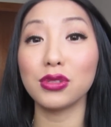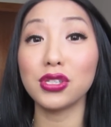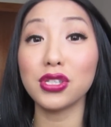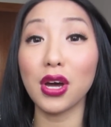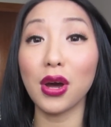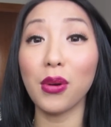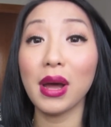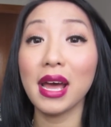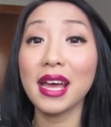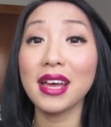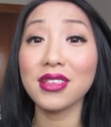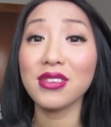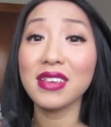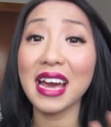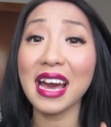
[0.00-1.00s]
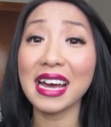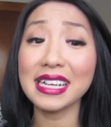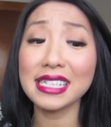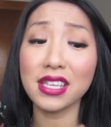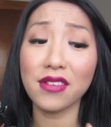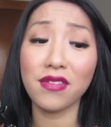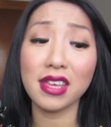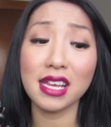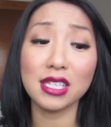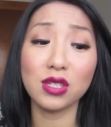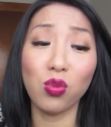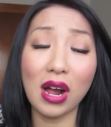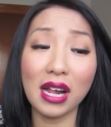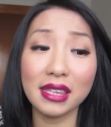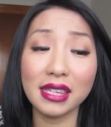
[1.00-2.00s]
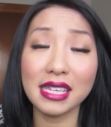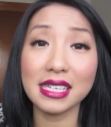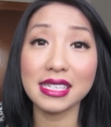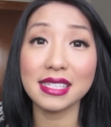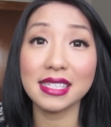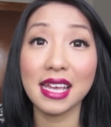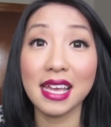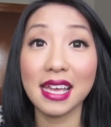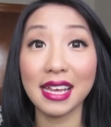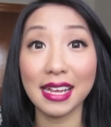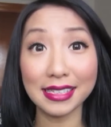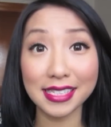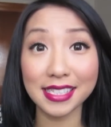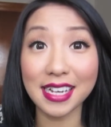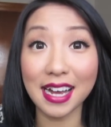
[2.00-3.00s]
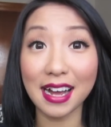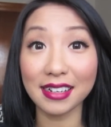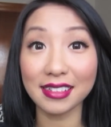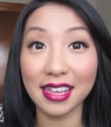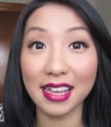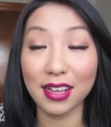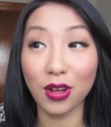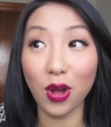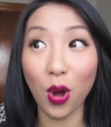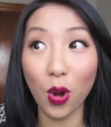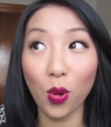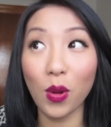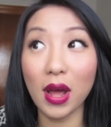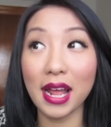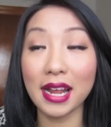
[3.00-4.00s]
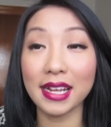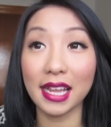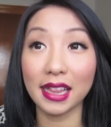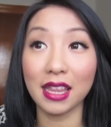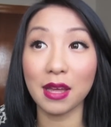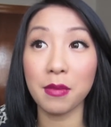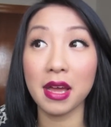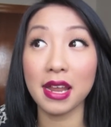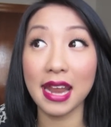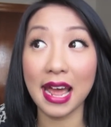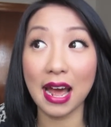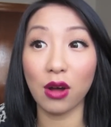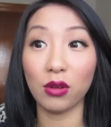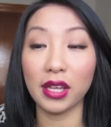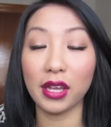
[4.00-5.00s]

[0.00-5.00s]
So you guys, if you guys want these in stock, like, go and get them now.